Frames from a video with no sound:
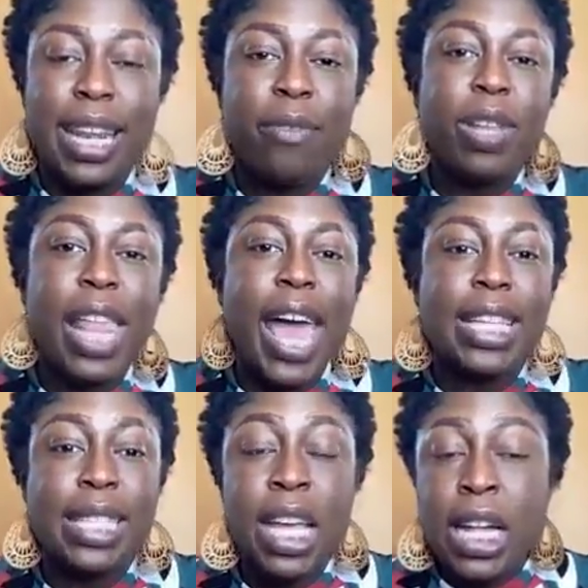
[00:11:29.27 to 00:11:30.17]
and
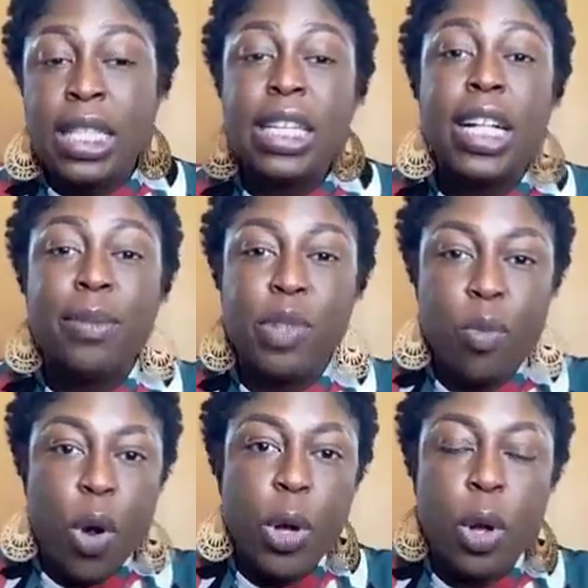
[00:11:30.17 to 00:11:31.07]
relaxed to come to
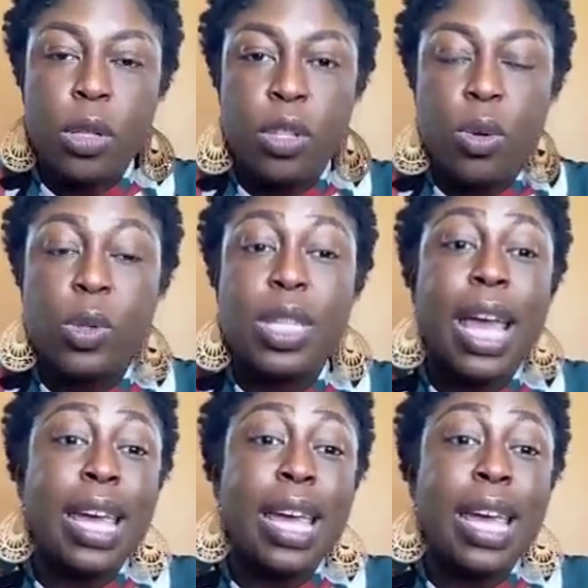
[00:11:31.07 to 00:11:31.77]
work on Tuesday.